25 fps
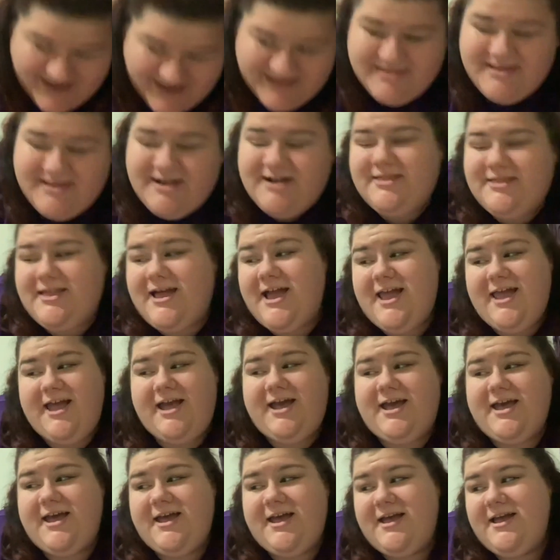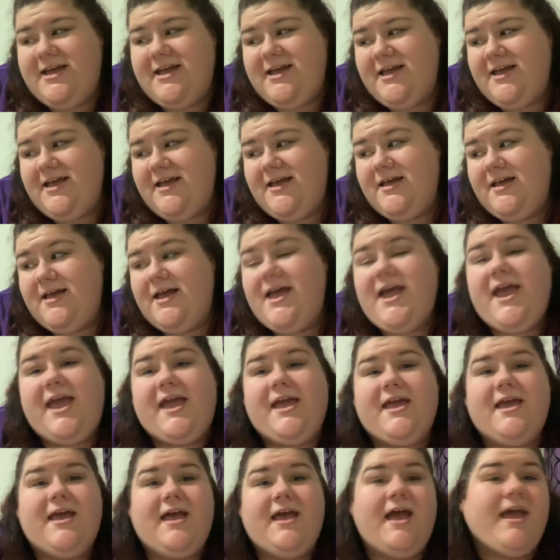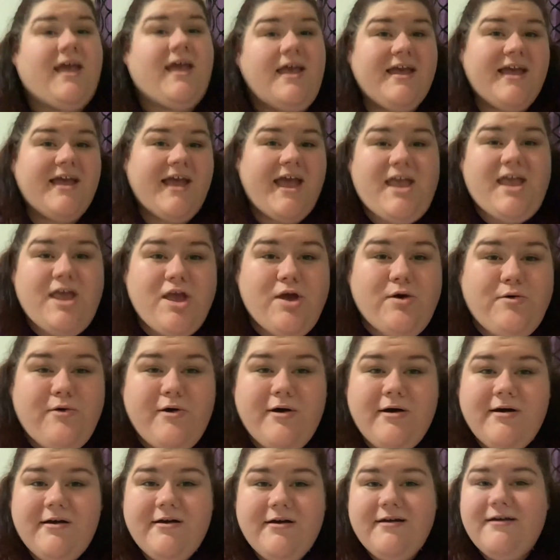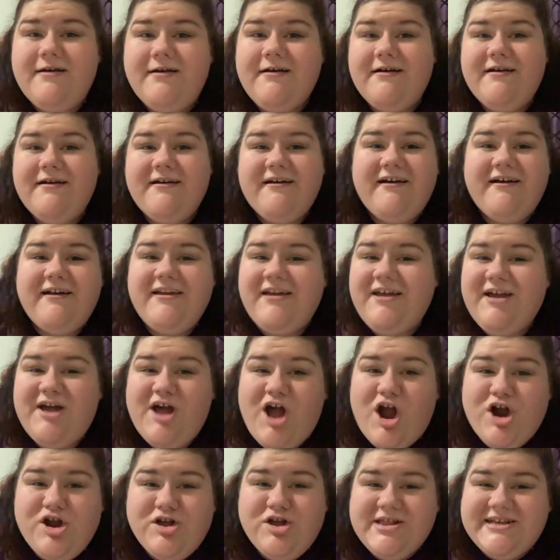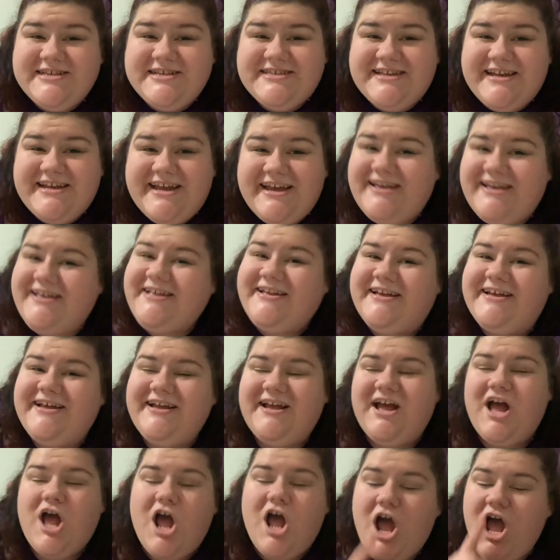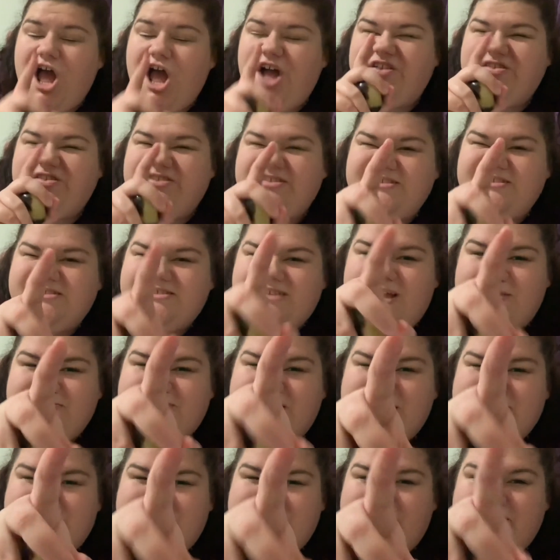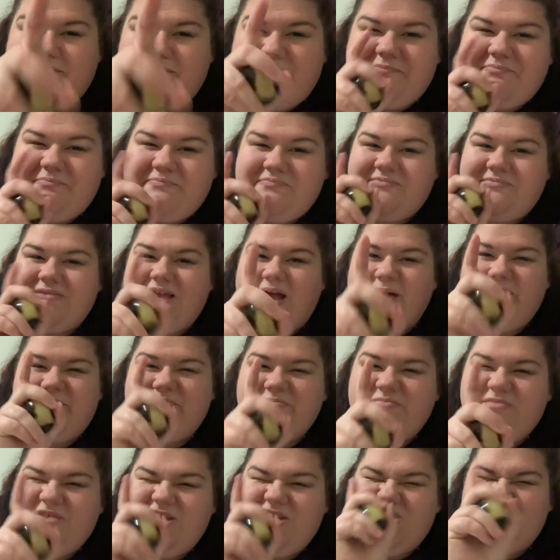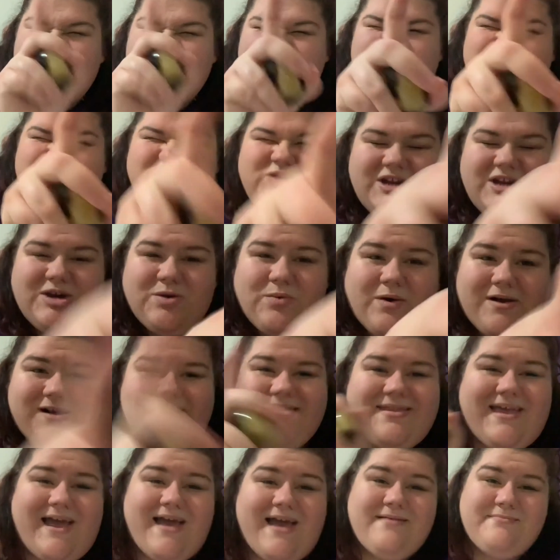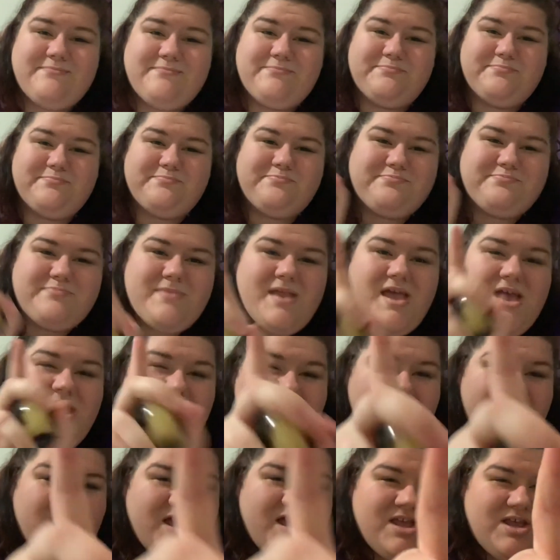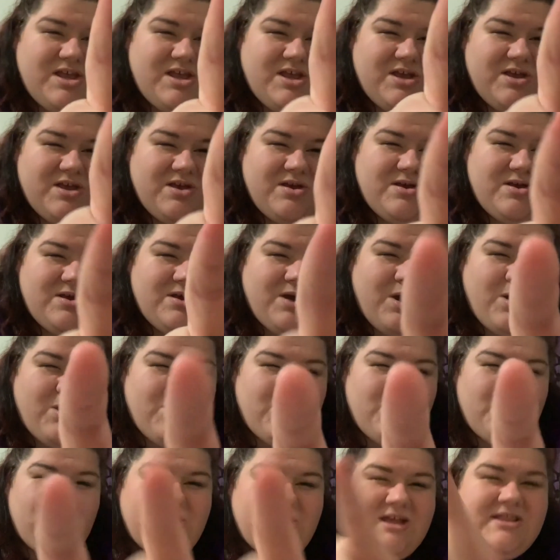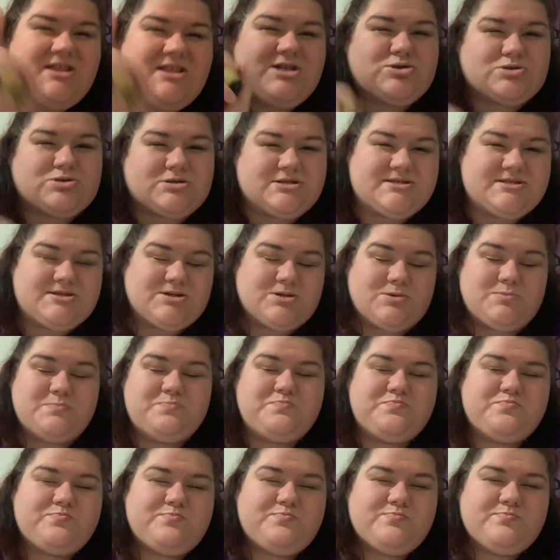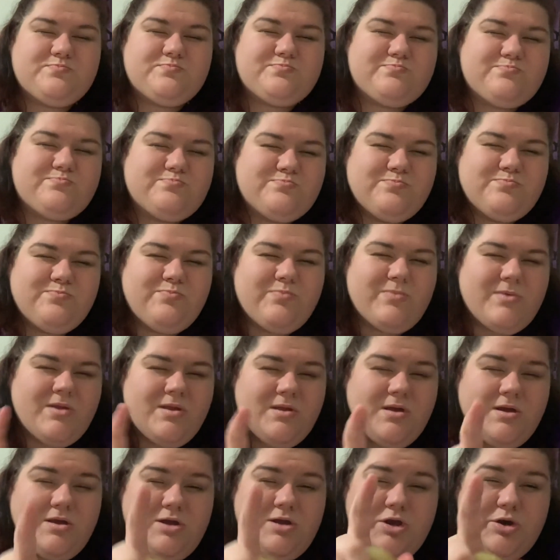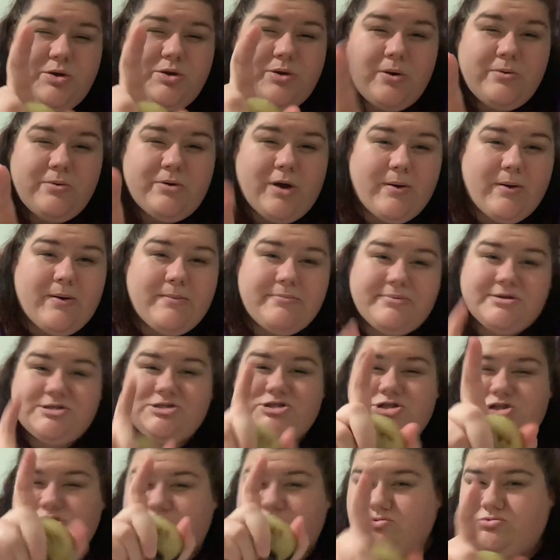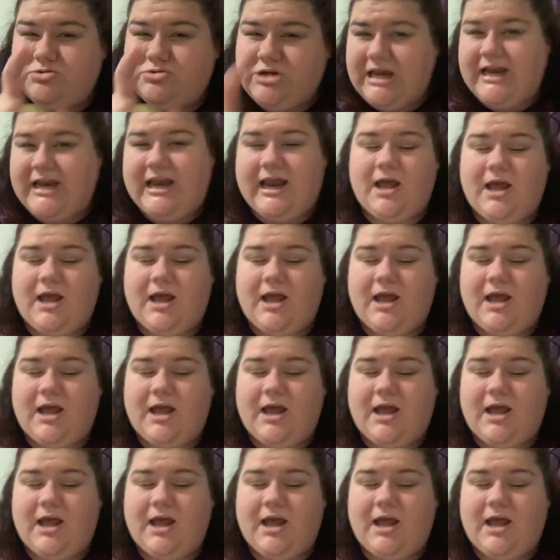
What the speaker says: They're like, hey, you, are you listening? Tap, tap, tap, tap. You need to work on that. You need this crystal. You don't know it, but you need it.